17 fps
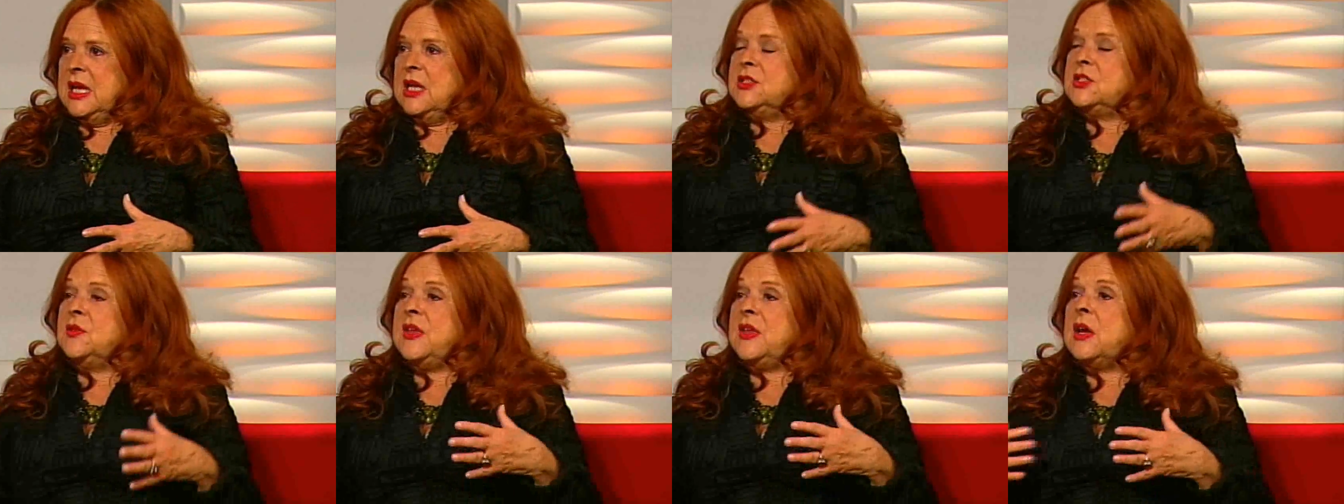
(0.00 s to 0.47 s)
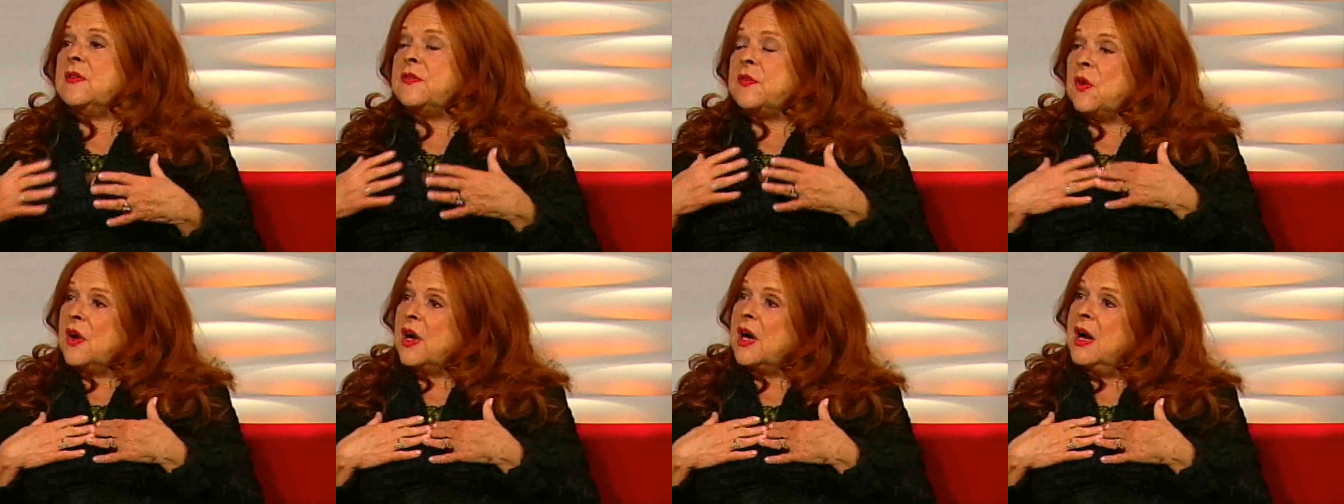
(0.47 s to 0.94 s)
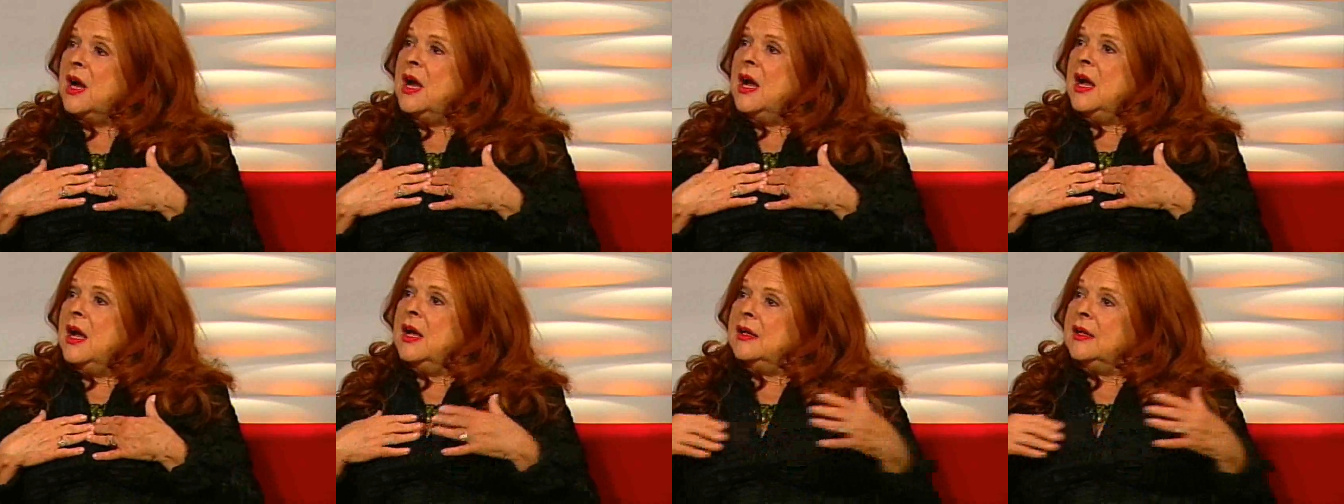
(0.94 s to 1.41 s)
Yeah. So therefore,
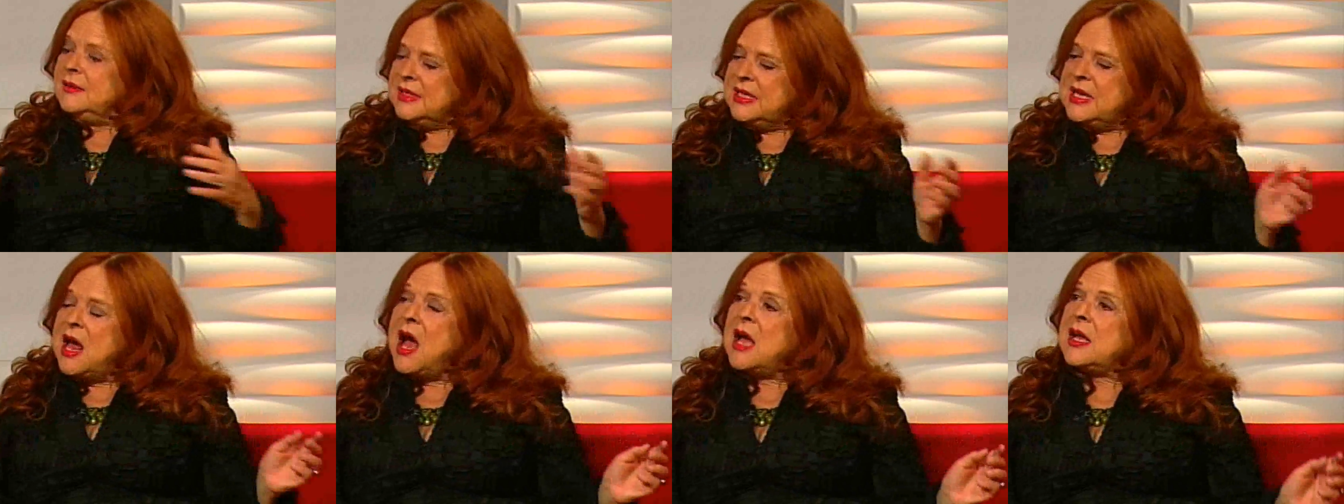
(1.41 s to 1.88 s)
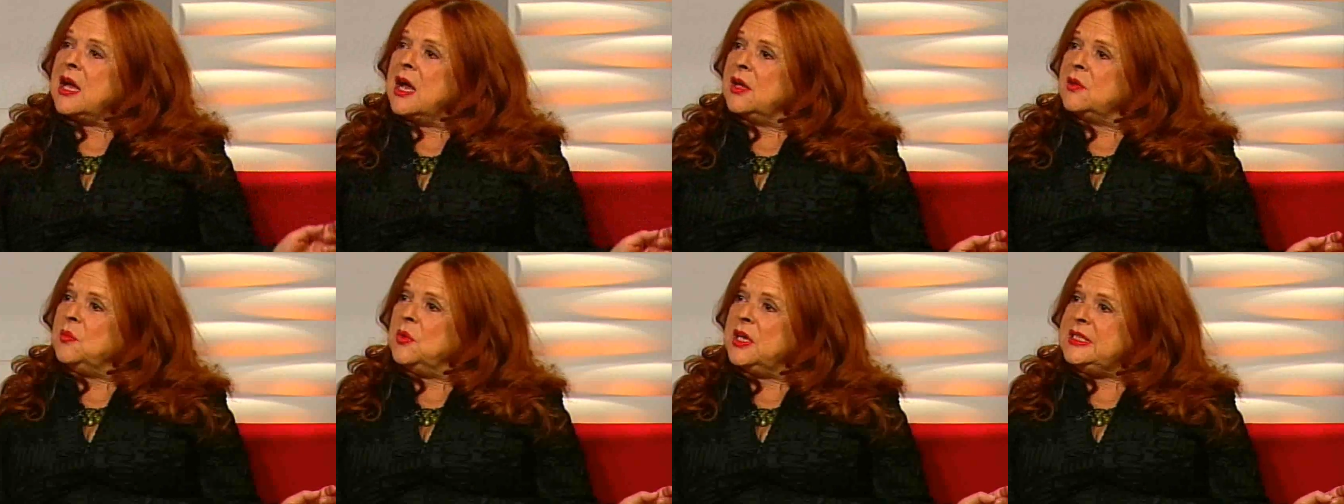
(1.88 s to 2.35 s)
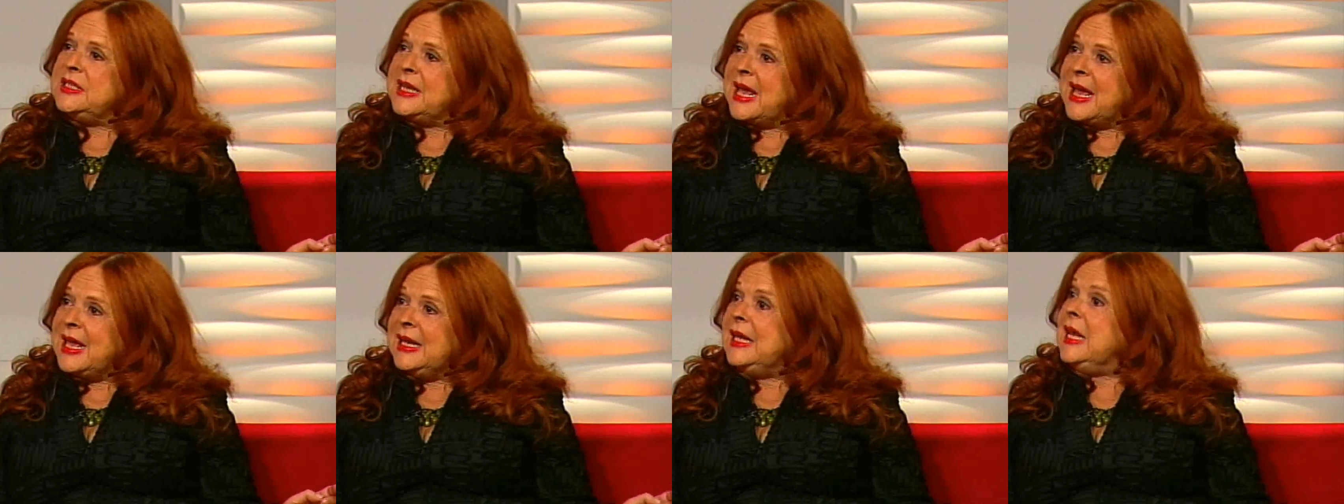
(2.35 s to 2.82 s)
knock on wood,
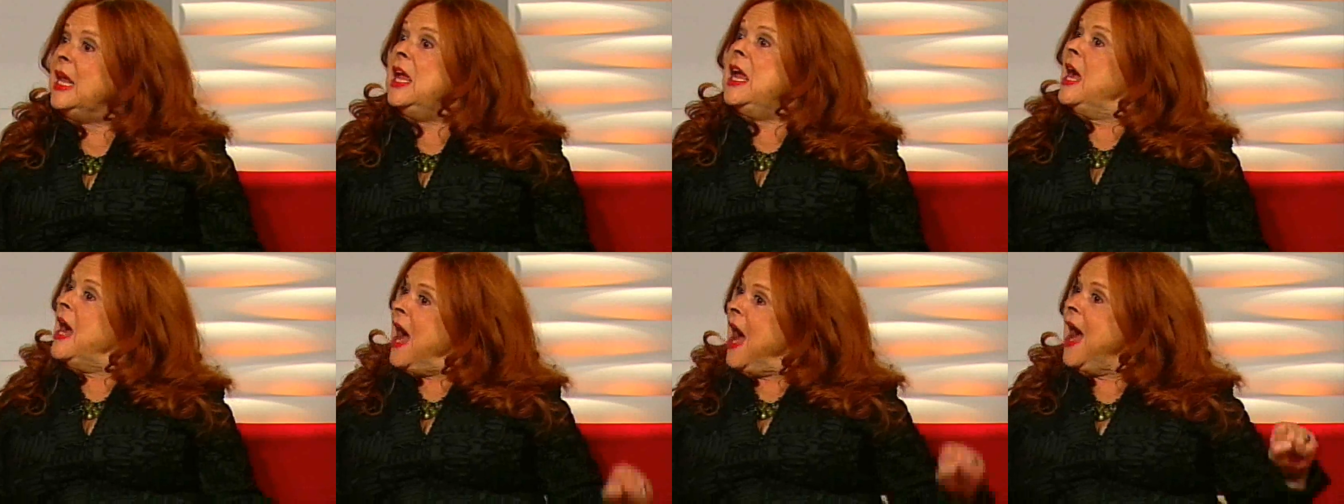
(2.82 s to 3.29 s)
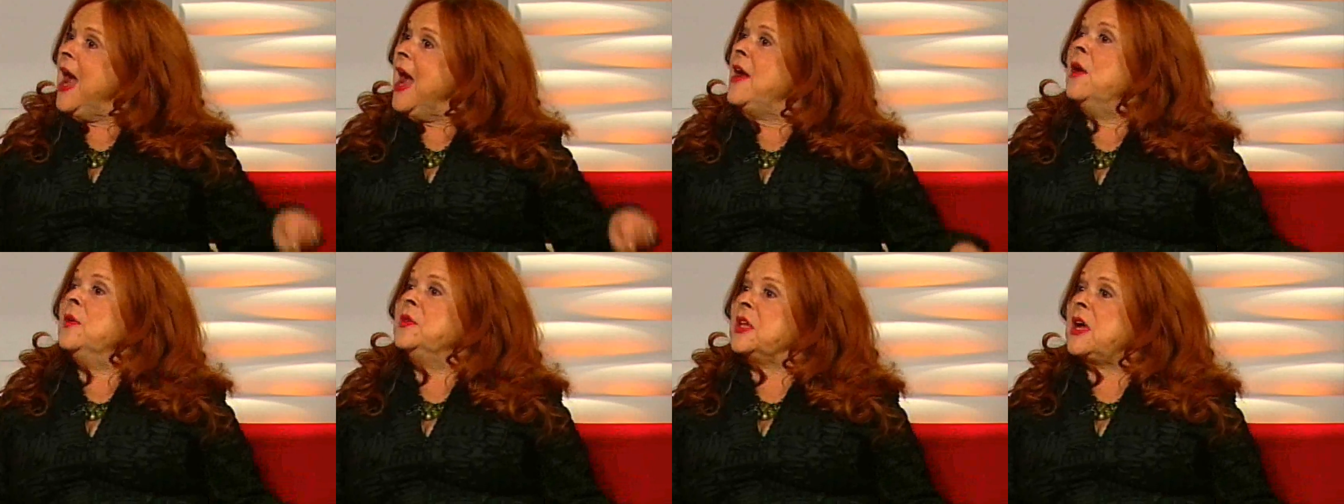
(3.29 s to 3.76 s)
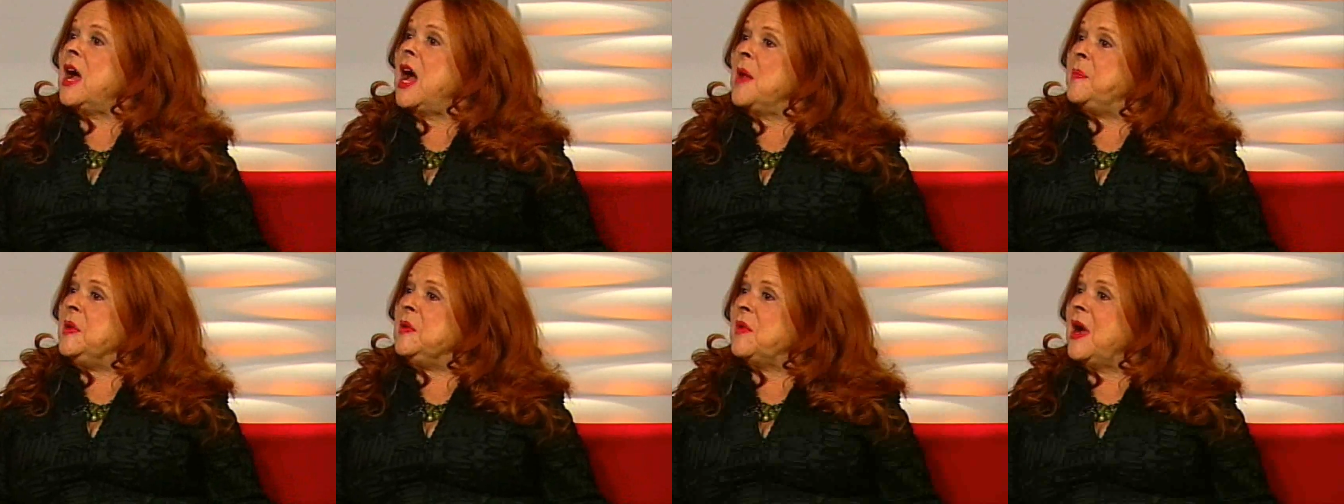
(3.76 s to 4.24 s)
Daddy, I own the
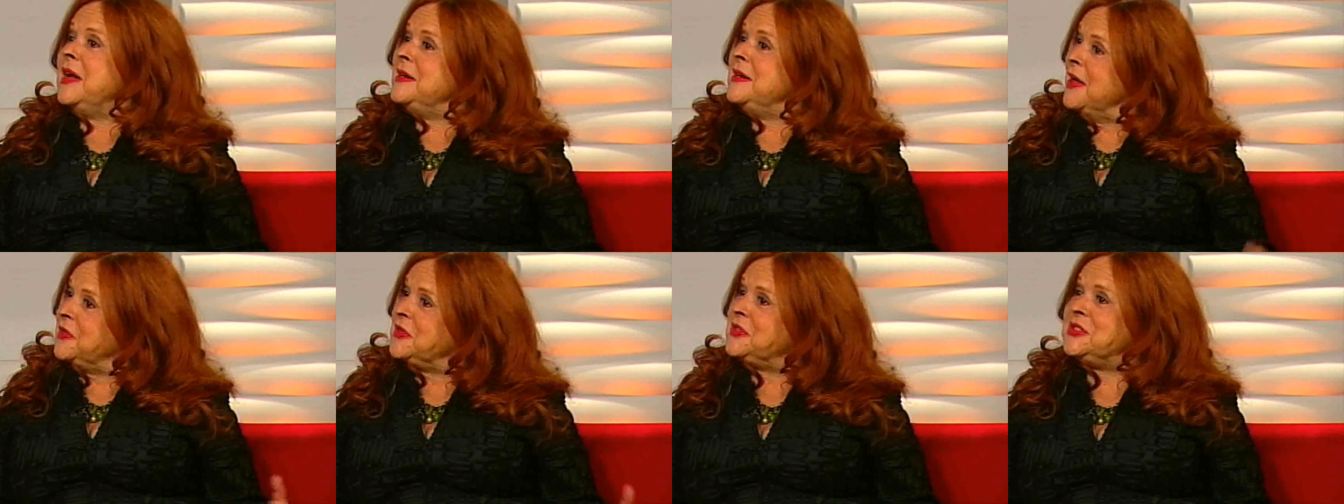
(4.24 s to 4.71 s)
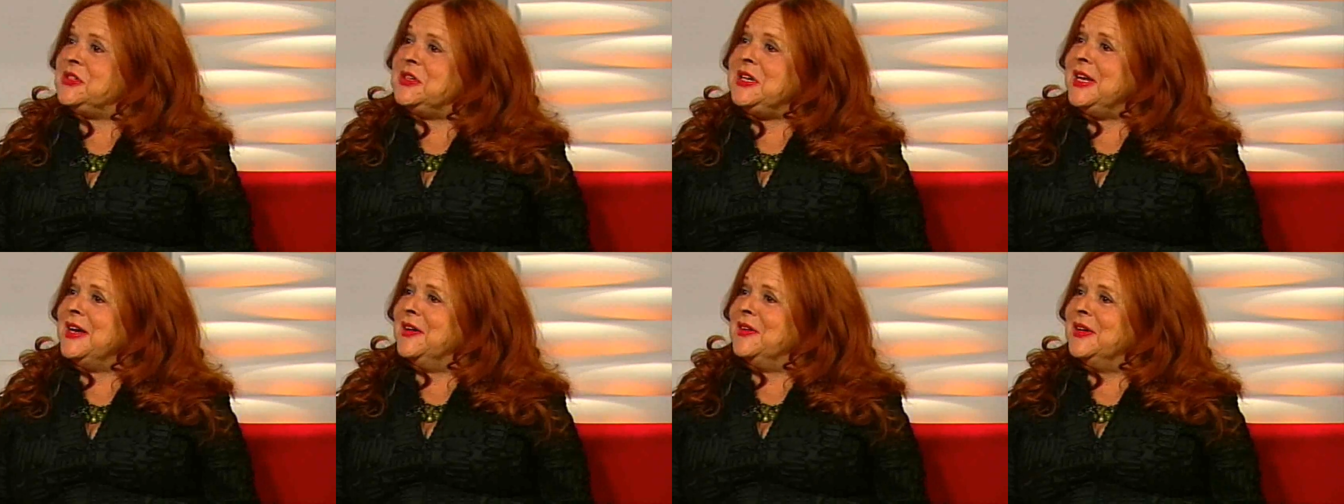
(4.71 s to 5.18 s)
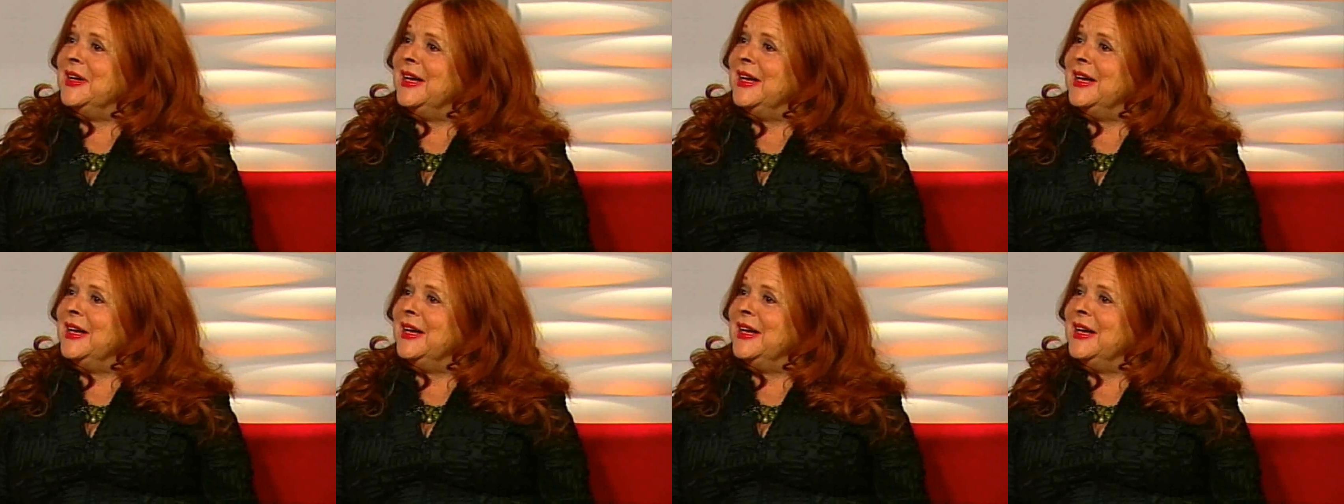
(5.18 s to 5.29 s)
copyright, not the studio.